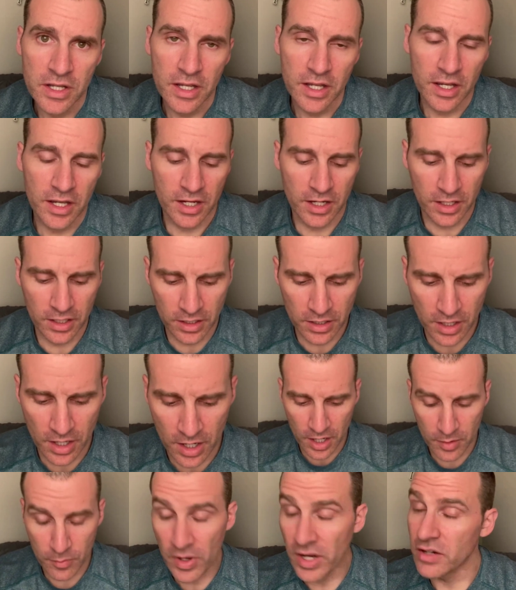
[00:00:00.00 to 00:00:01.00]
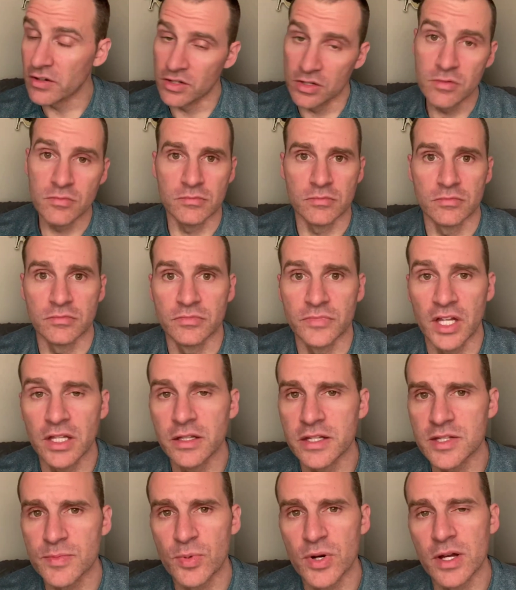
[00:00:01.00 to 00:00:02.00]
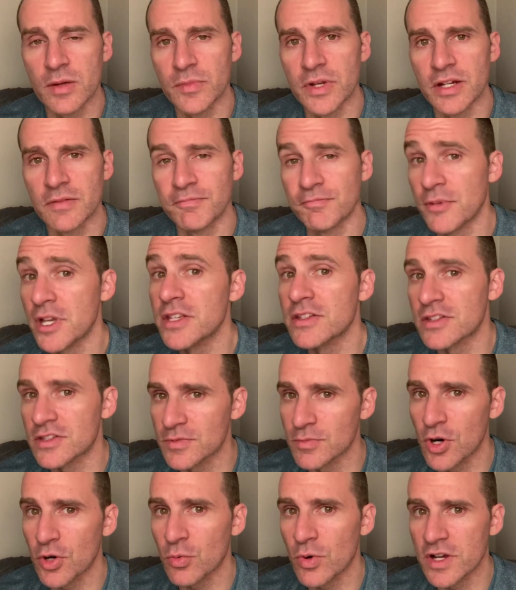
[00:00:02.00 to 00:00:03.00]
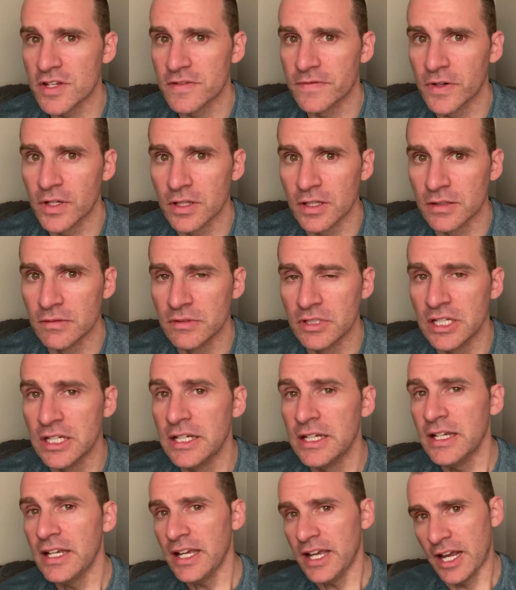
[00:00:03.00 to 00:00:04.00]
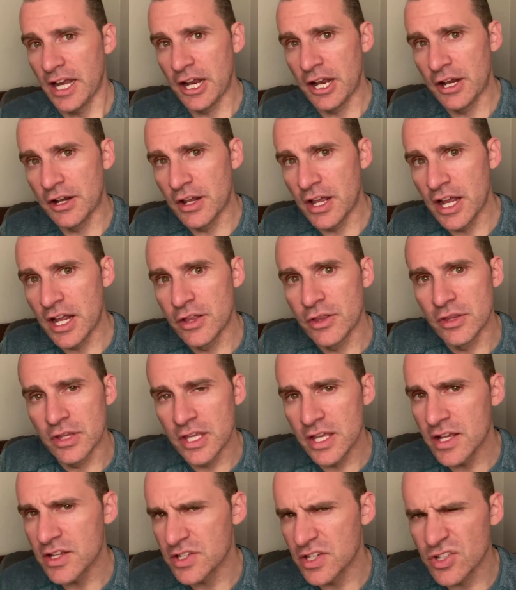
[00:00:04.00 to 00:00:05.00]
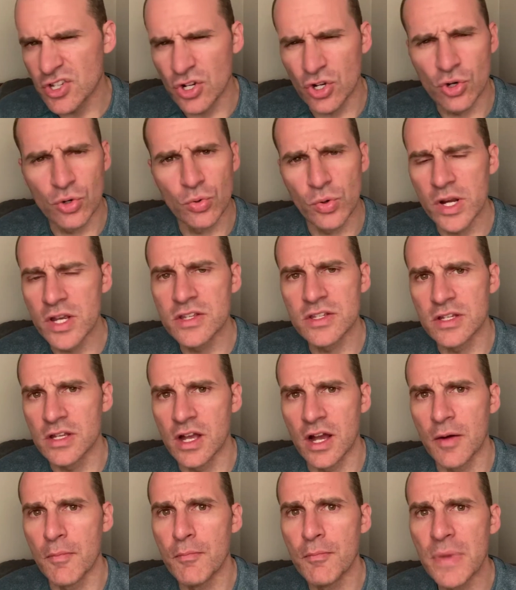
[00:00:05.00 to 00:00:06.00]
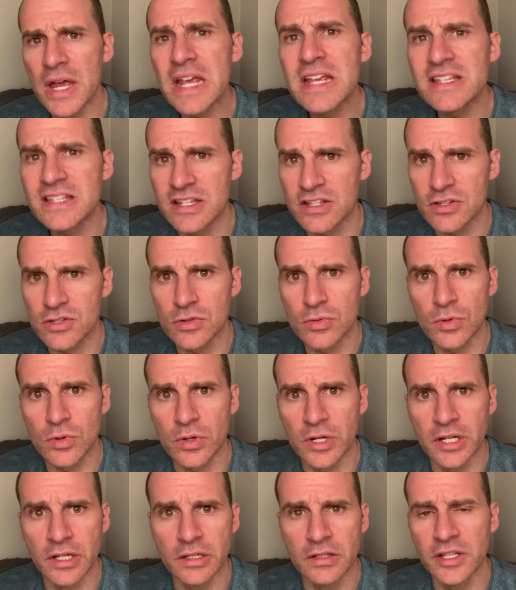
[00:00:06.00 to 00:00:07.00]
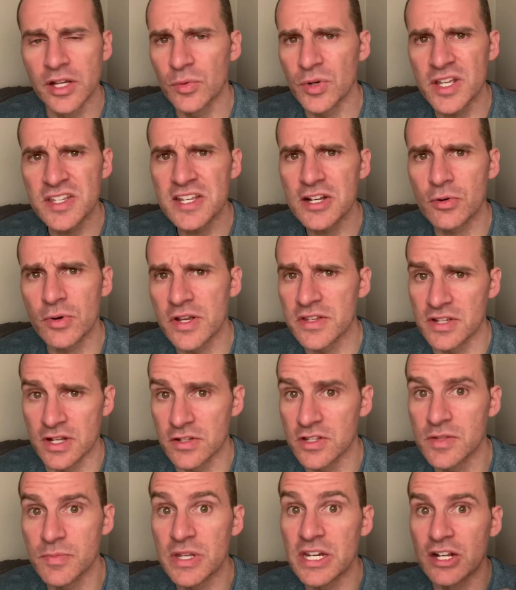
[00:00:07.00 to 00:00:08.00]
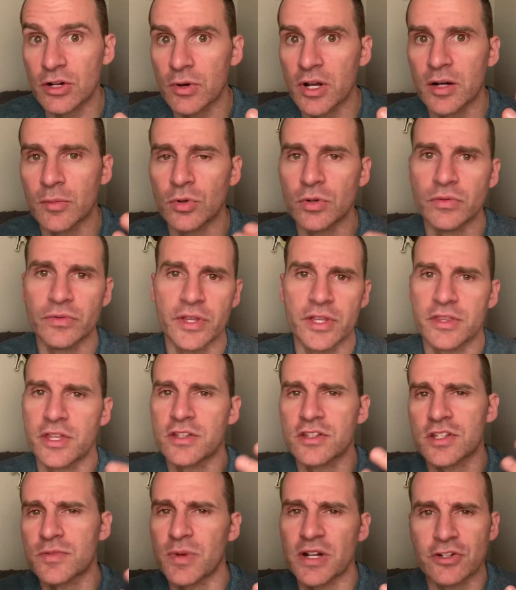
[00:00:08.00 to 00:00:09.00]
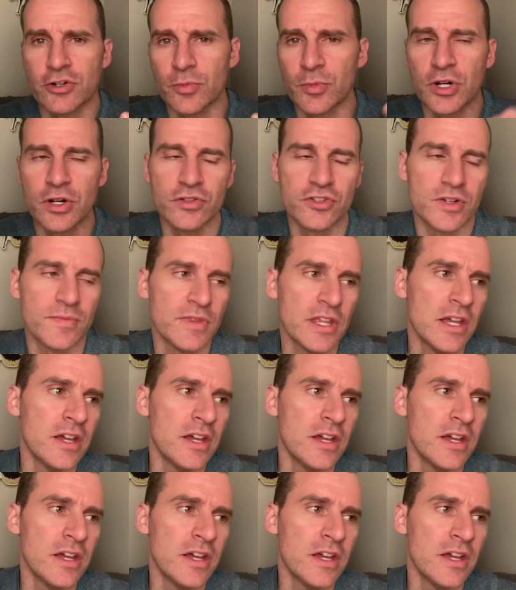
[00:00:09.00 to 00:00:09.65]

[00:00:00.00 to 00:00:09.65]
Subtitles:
And I'm like, dude, not Les Brown, man. He's a smart, wise fella. And he has such a crazy, amazing story. Yeah, when I say crazy, I just mean incredible. That's just my terminology.